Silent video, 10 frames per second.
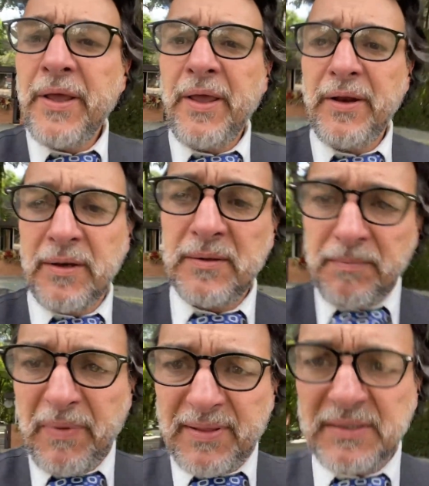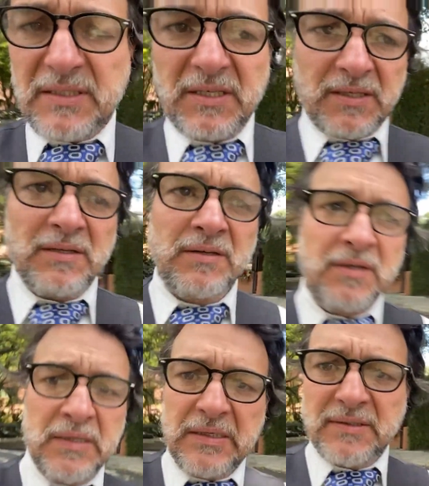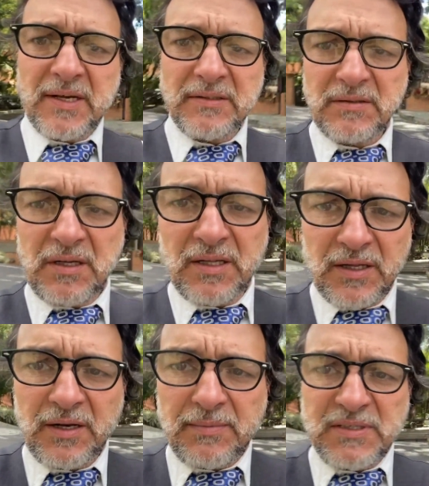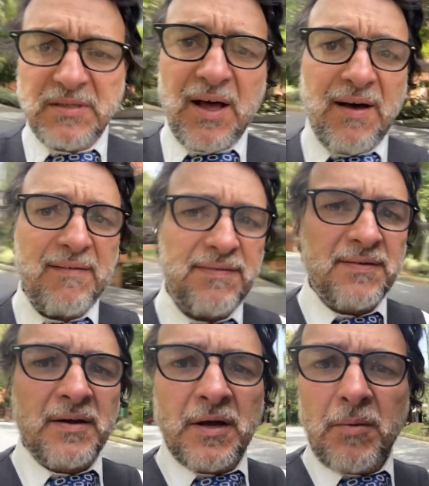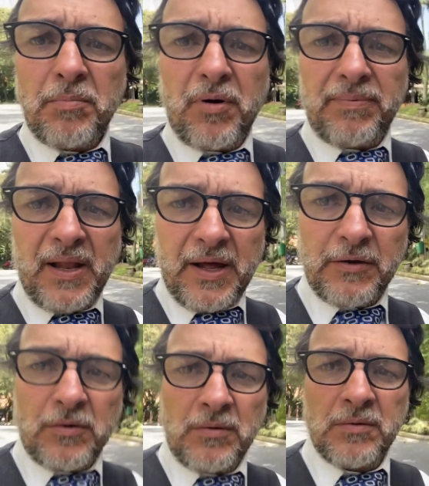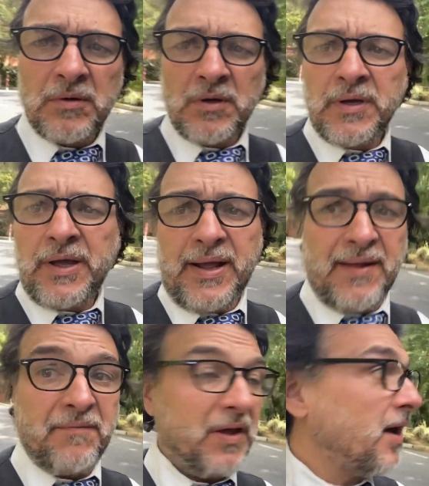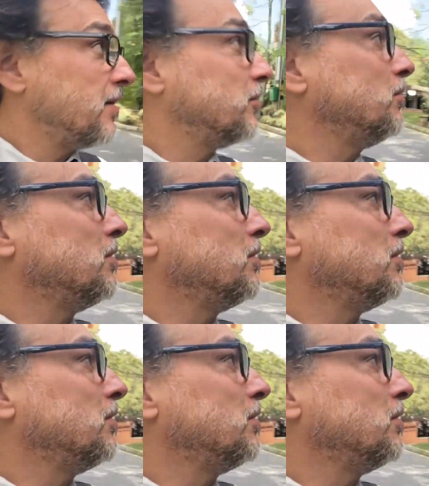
in Medellin. It's actually in the limits of Poblado and Envigado.